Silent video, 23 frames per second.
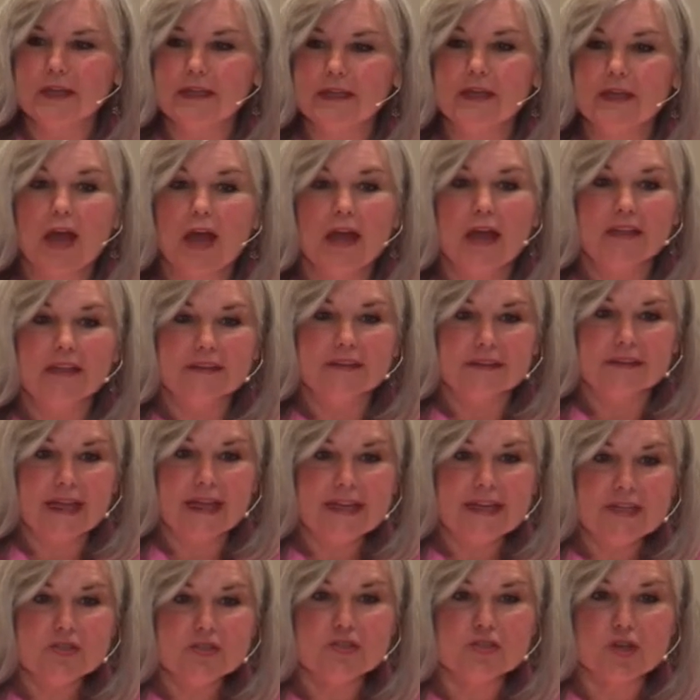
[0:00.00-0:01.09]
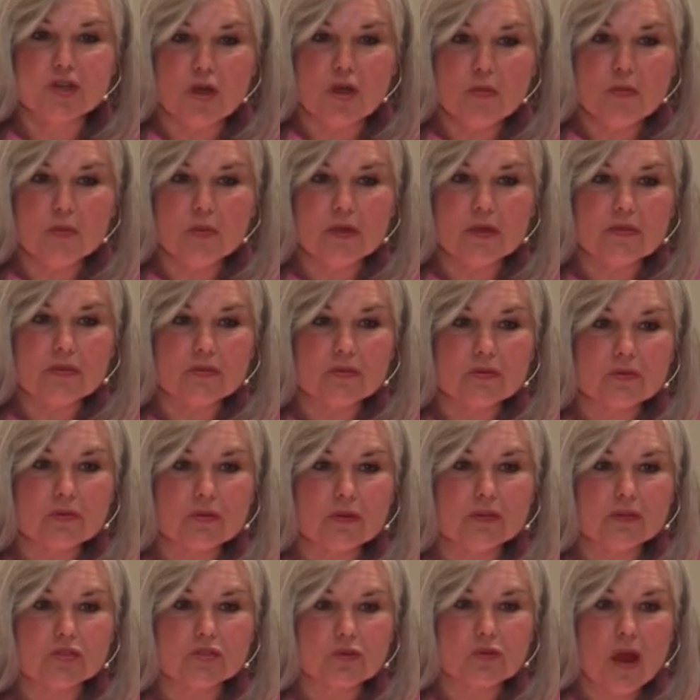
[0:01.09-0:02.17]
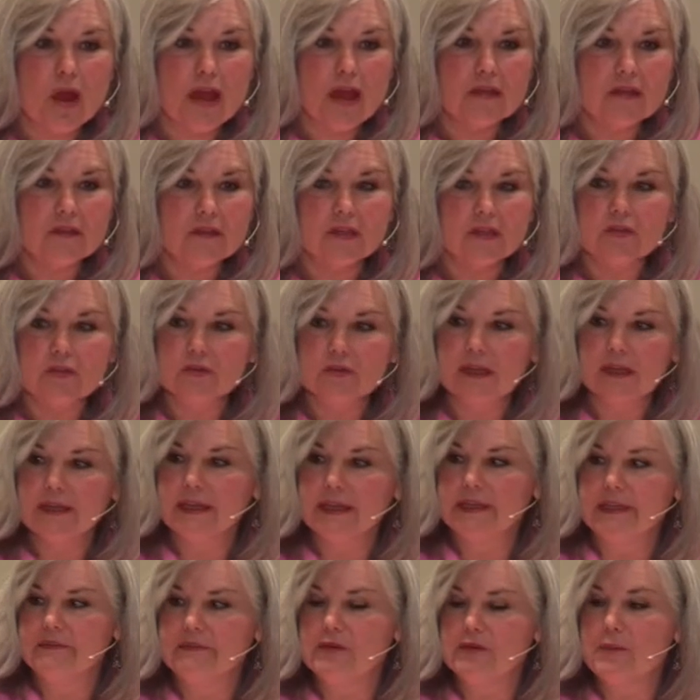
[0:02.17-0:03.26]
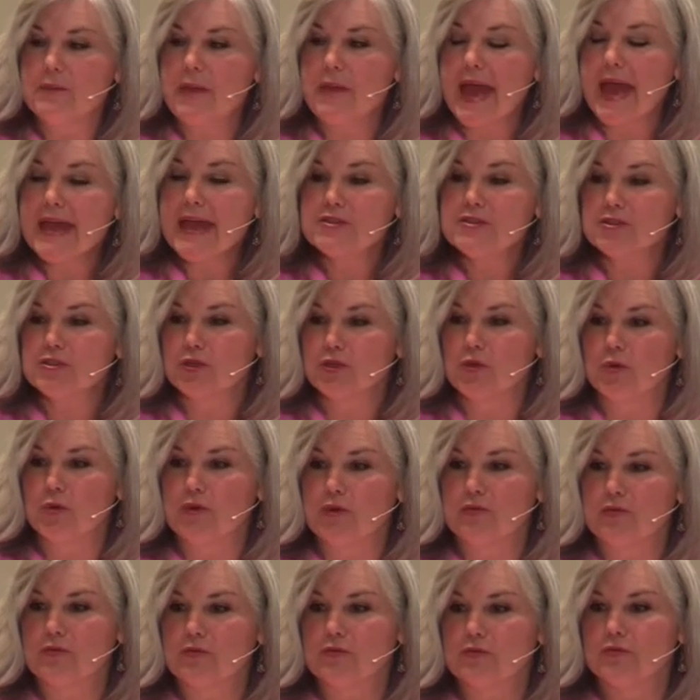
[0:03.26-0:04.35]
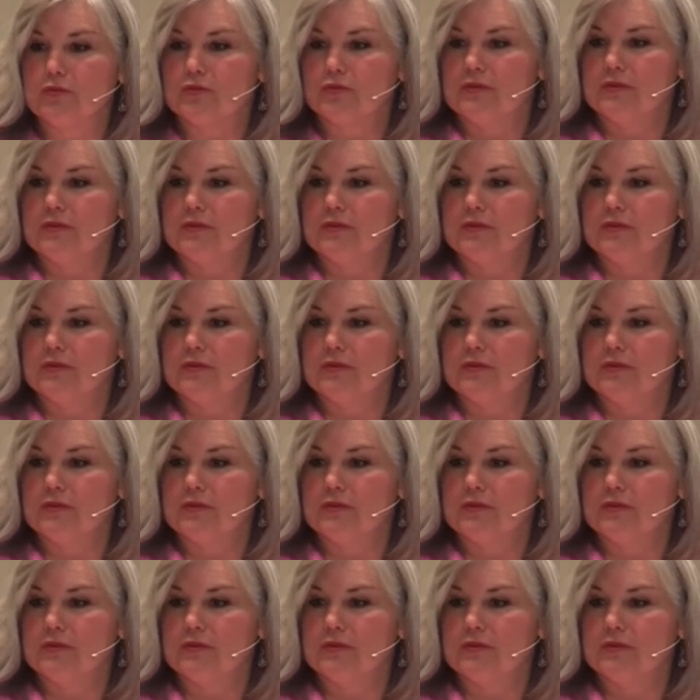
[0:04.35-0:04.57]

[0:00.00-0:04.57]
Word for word: And ladies, Job went through a trial that you and I can't even imagine going through